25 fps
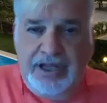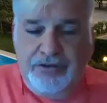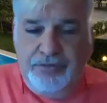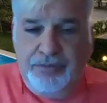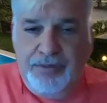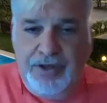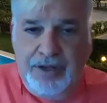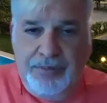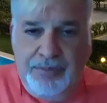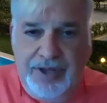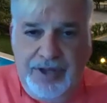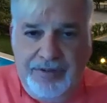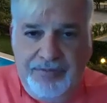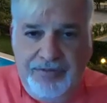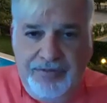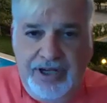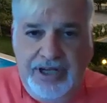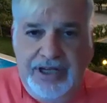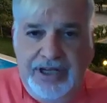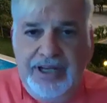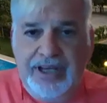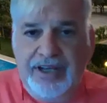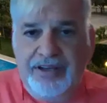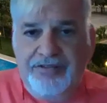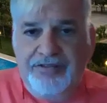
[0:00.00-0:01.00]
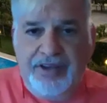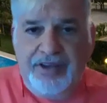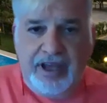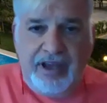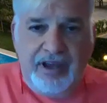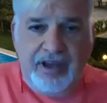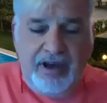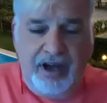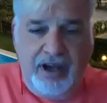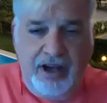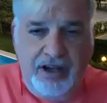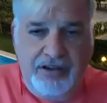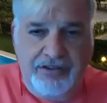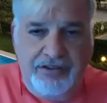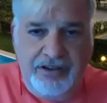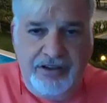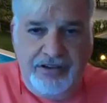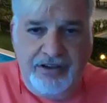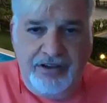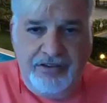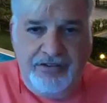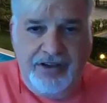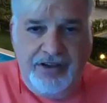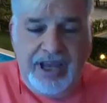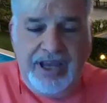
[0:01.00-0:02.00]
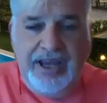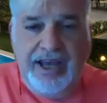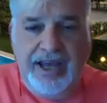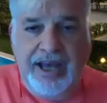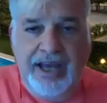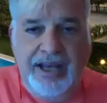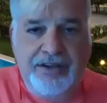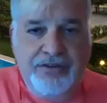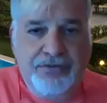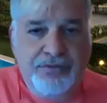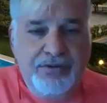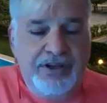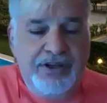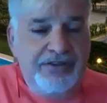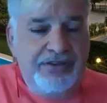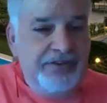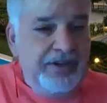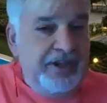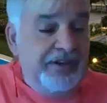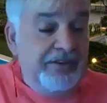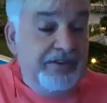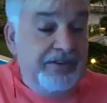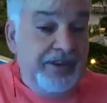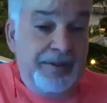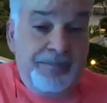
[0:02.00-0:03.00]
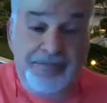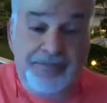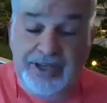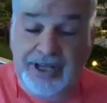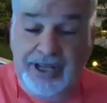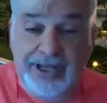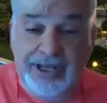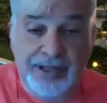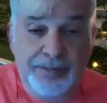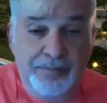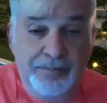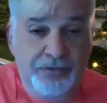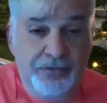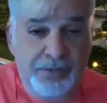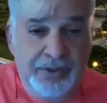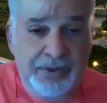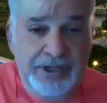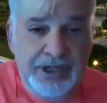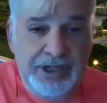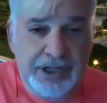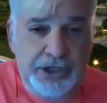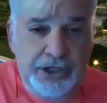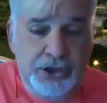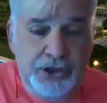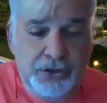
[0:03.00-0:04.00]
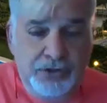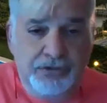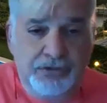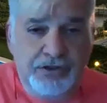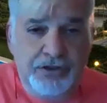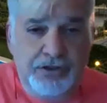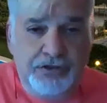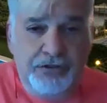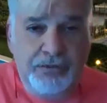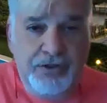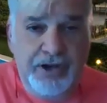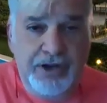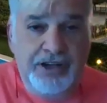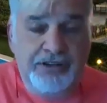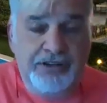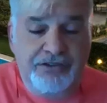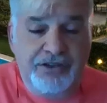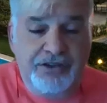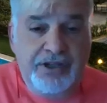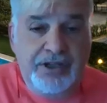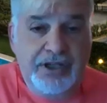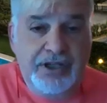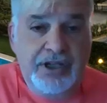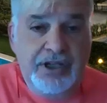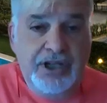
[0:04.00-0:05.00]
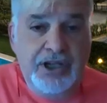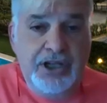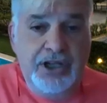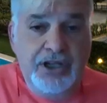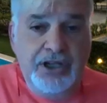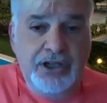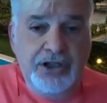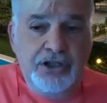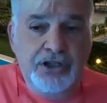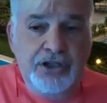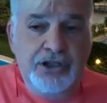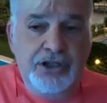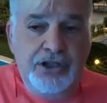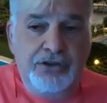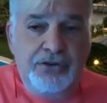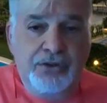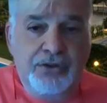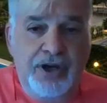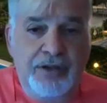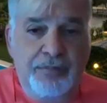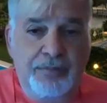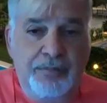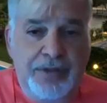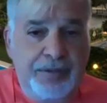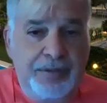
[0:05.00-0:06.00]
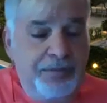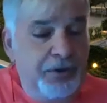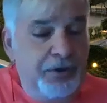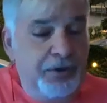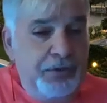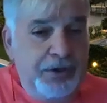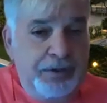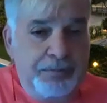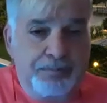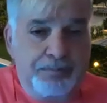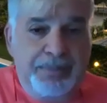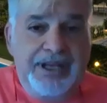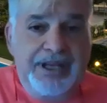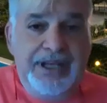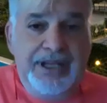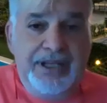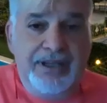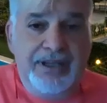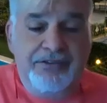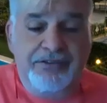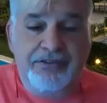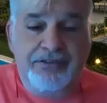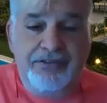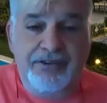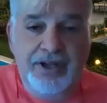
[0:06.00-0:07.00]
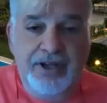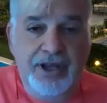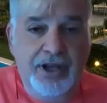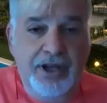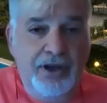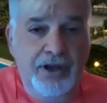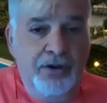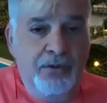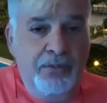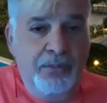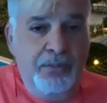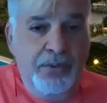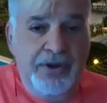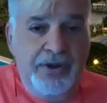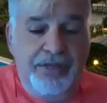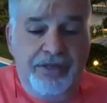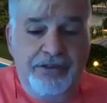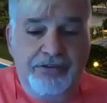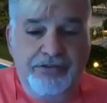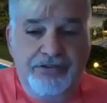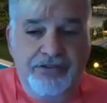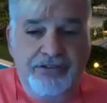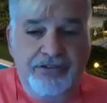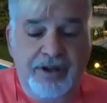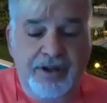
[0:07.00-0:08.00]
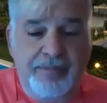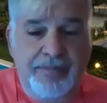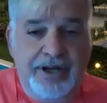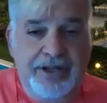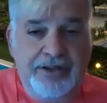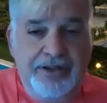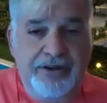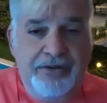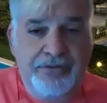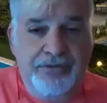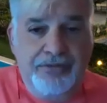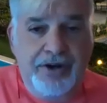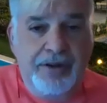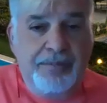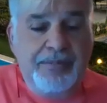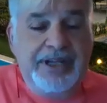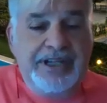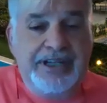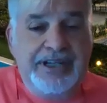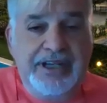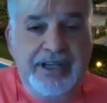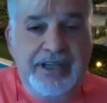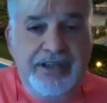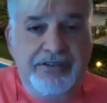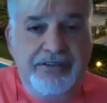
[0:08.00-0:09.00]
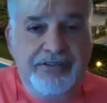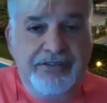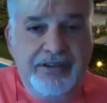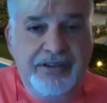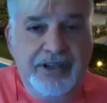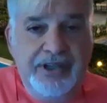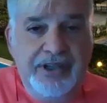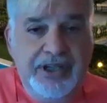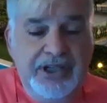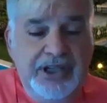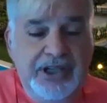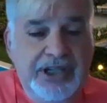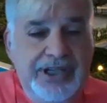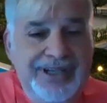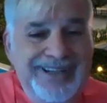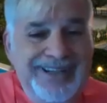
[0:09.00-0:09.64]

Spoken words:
That's why we have clinical psychologists and psychiatrists. And sometimes when acute situation, you need to help people with pills, with some other remedies.